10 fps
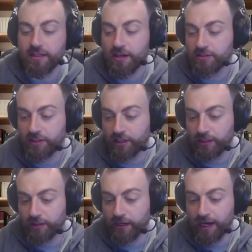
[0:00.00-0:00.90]

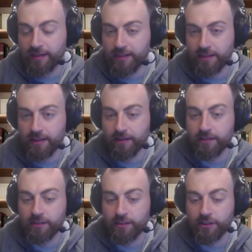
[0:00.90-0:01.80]
So I think
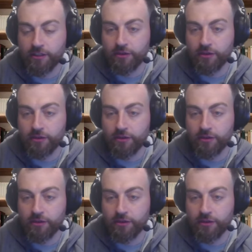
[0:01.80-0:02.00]
you know you